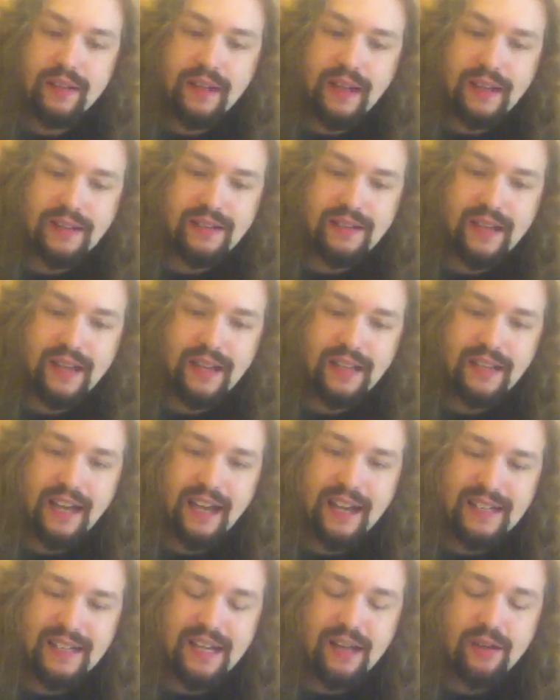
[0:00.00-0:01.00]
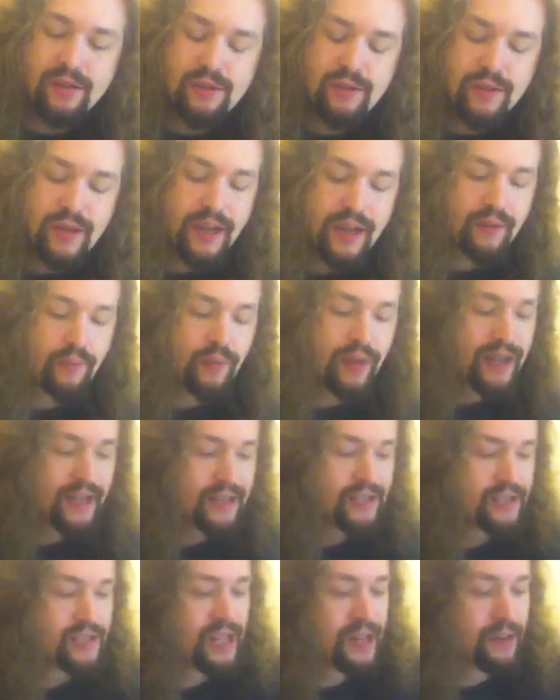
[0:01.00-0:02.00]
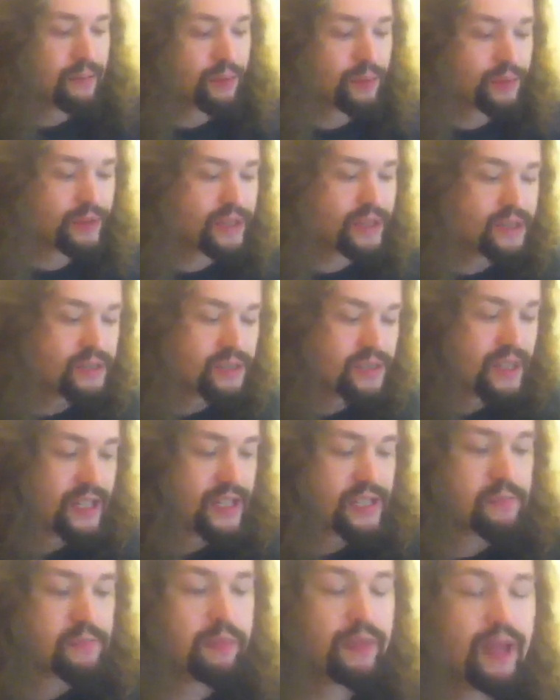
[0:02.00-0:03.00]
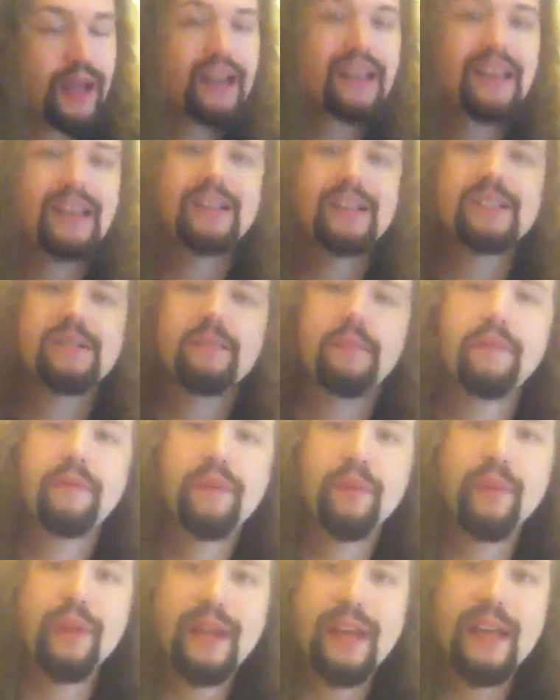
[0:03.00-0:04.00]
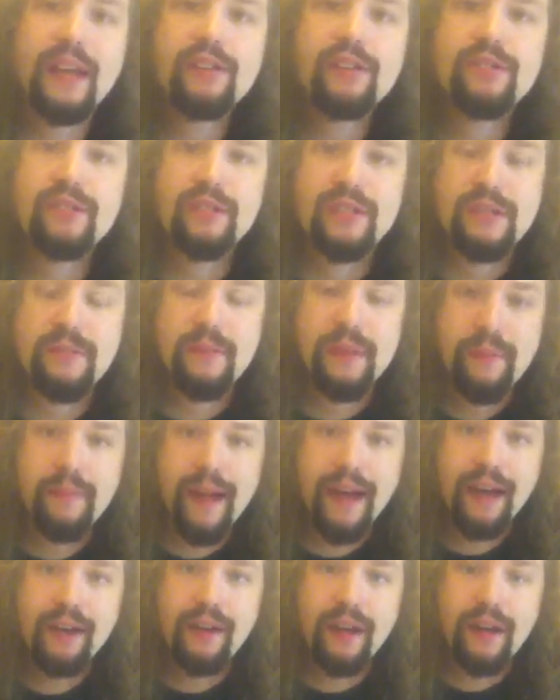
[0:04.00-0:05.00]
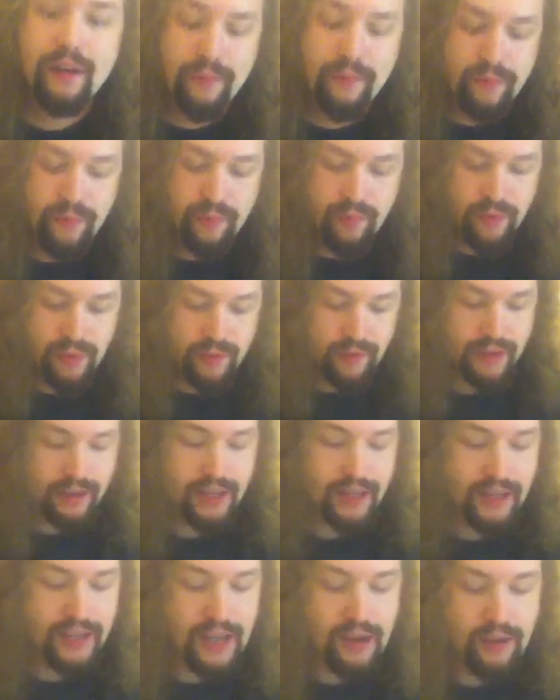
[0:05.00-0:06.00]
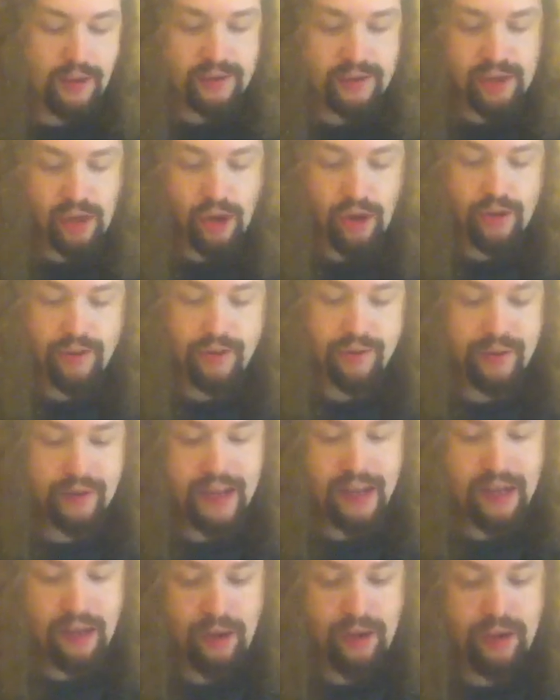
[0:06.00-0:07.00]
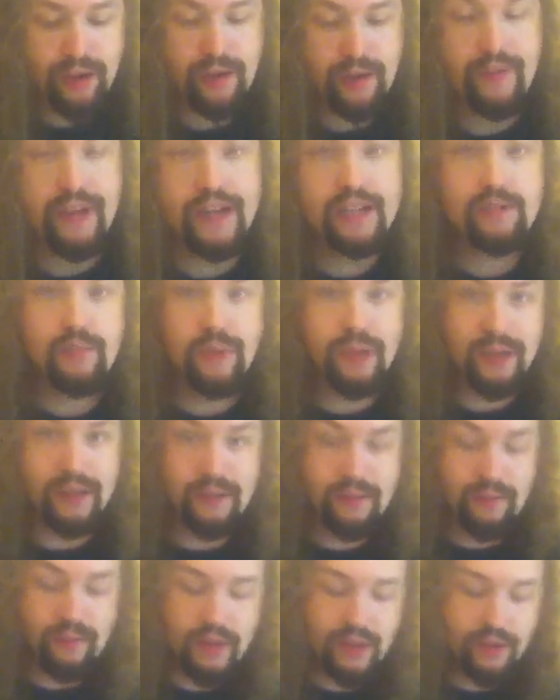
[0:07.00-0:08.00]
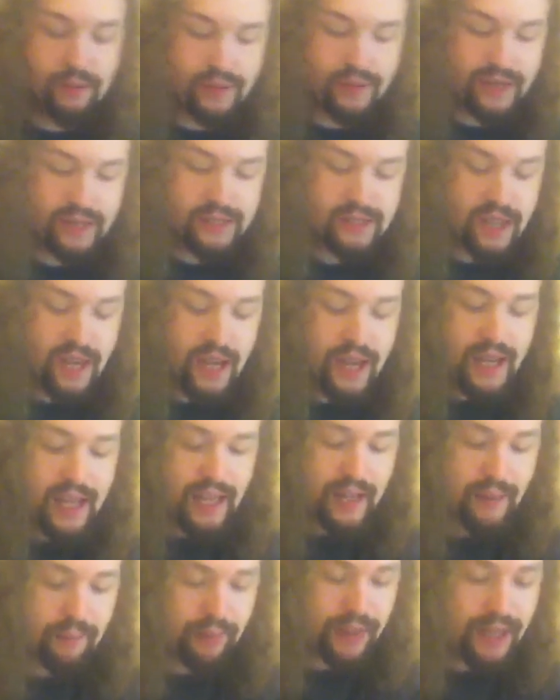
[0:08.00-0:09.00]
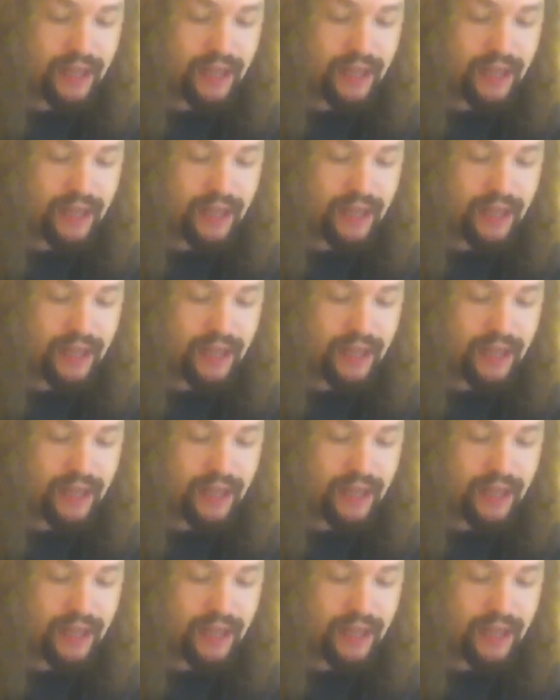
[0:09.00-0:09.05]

that, that kind of tells you that when I sample these, it's blocking some of the radiation, some of the background. The counter's on the, on the device while it, while it reads. It